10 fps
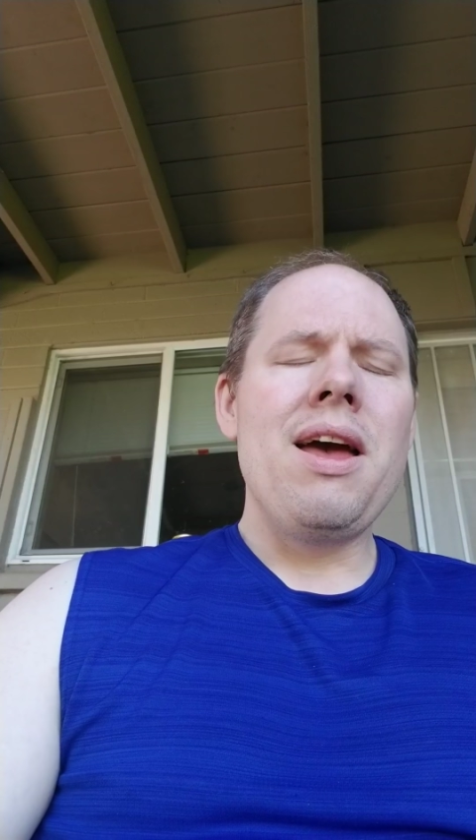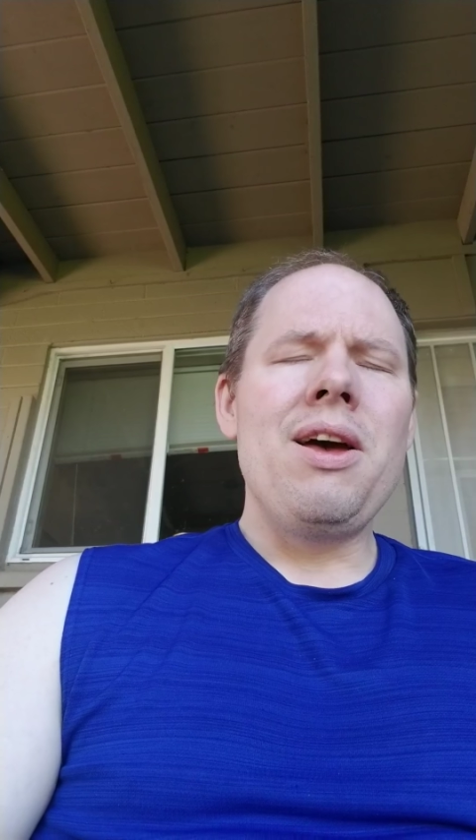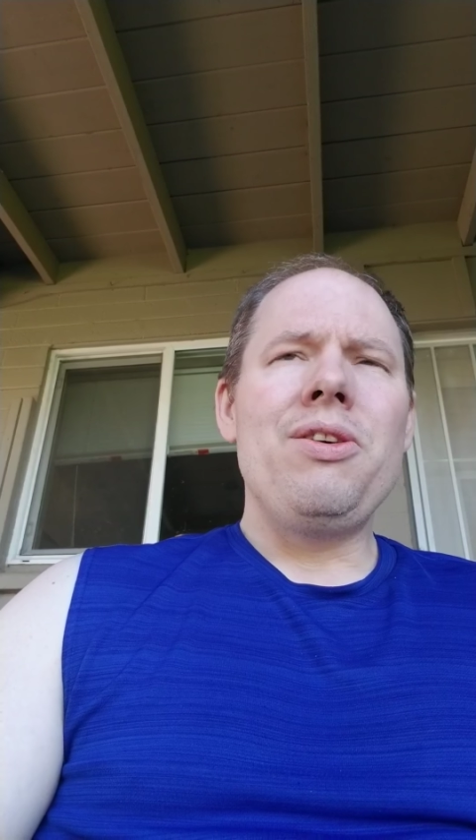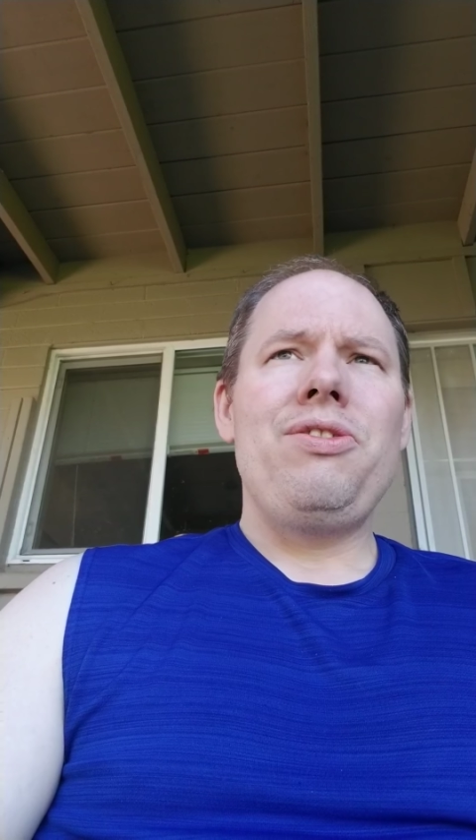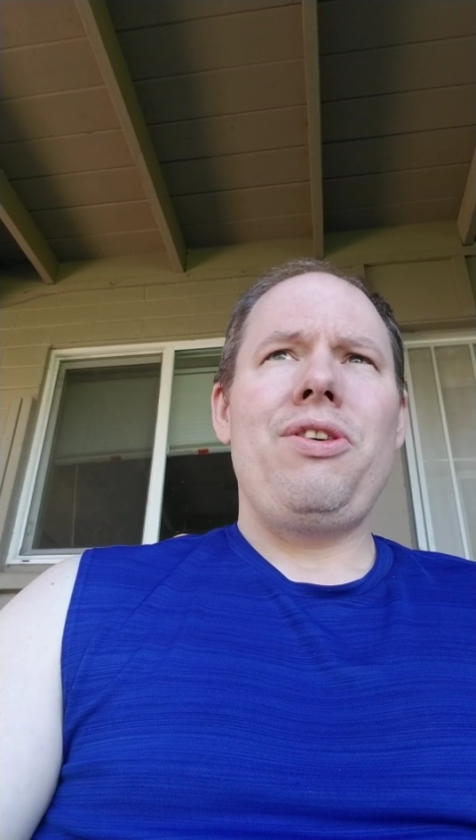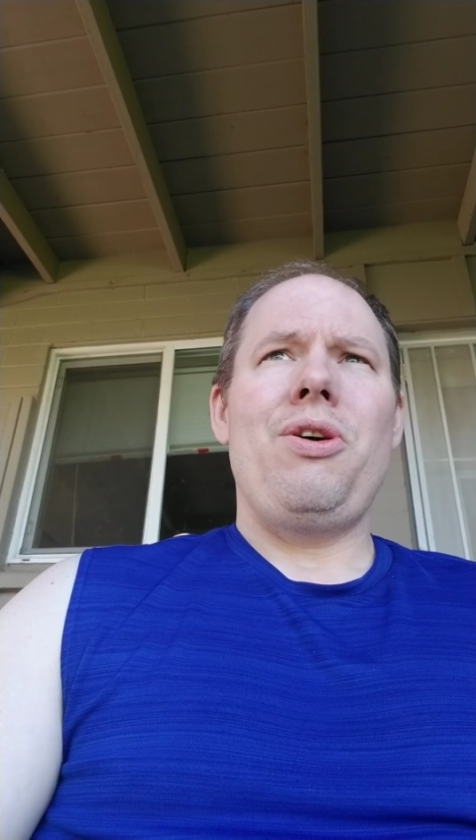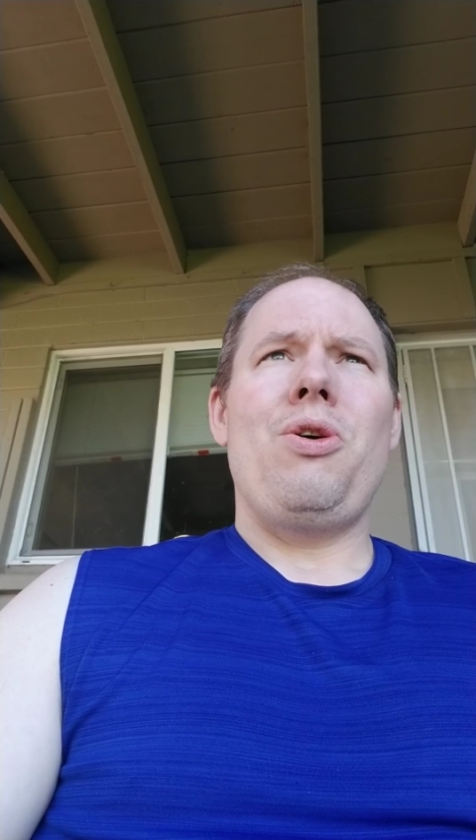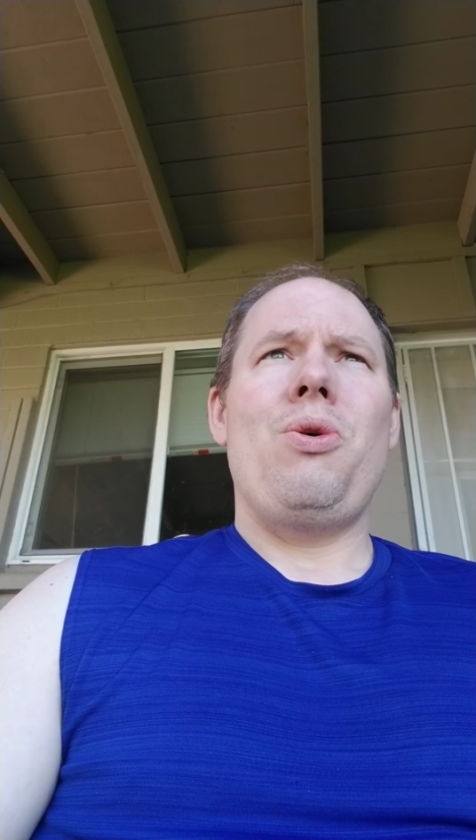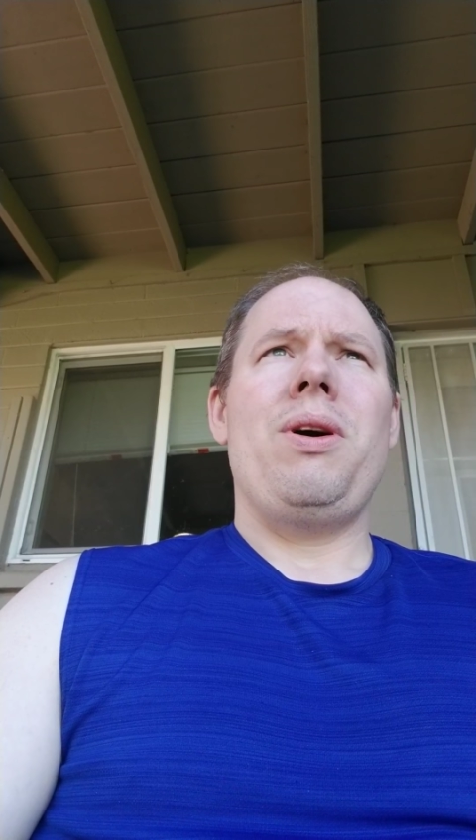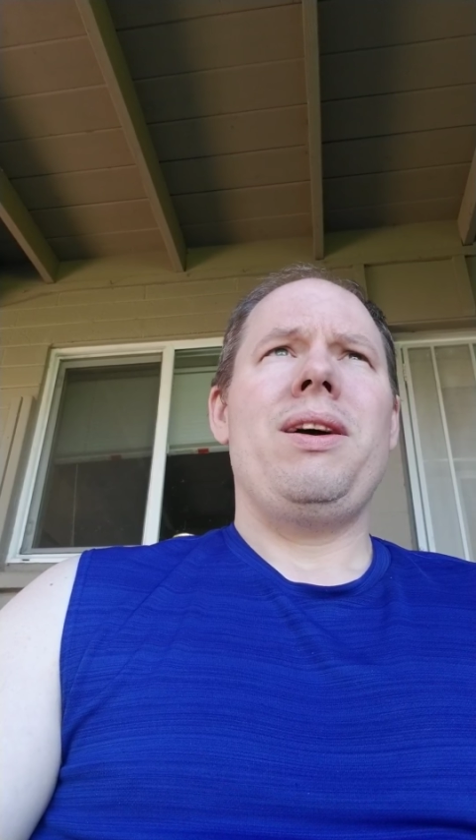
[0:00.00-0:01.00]

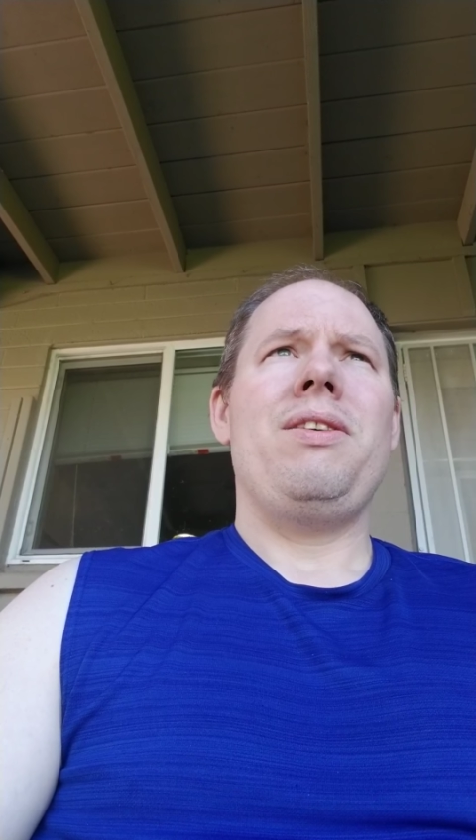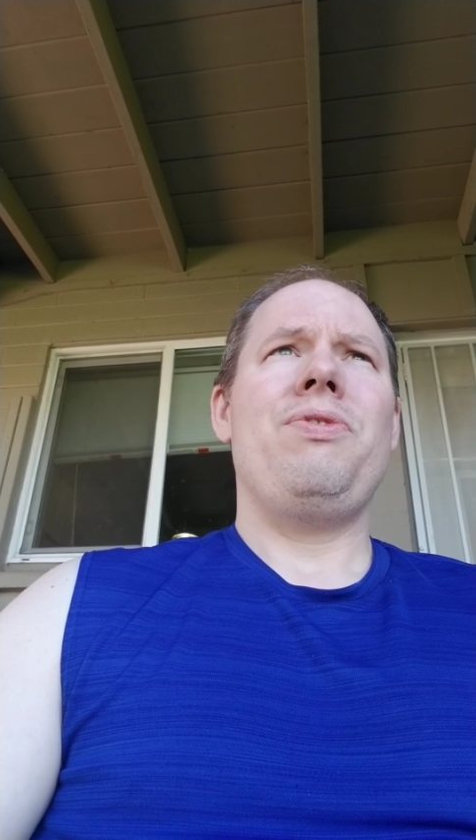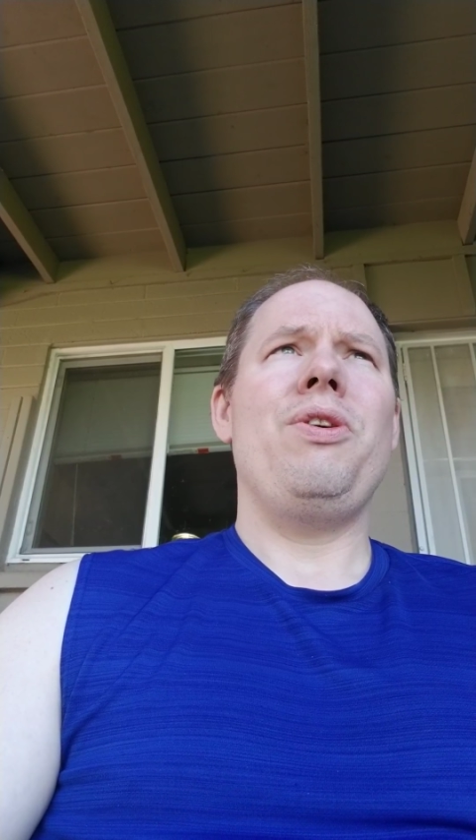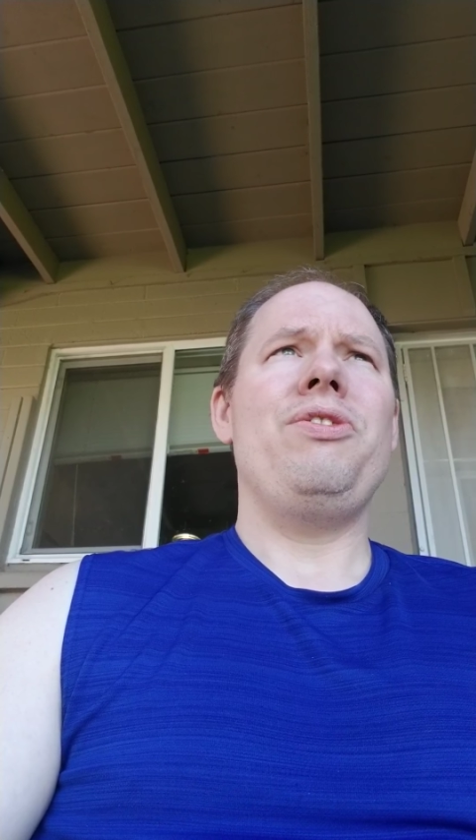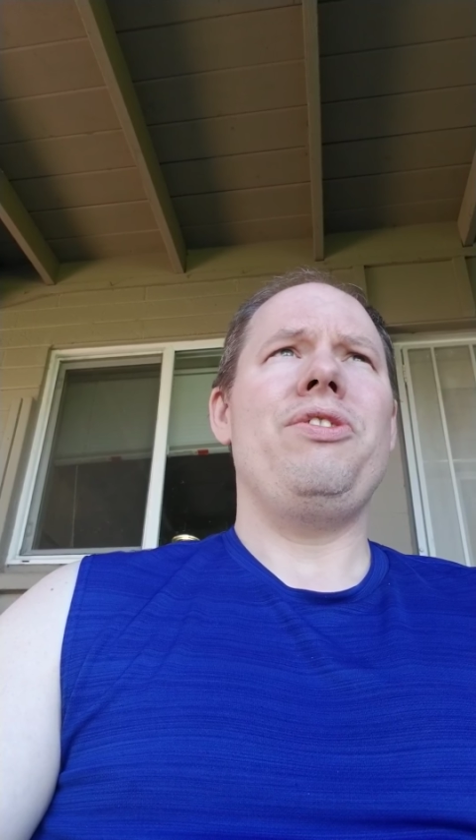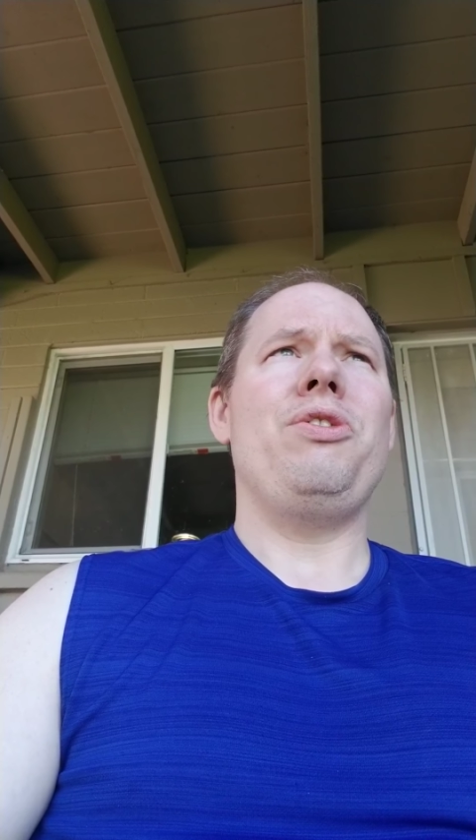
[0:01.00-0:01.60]
So for instance,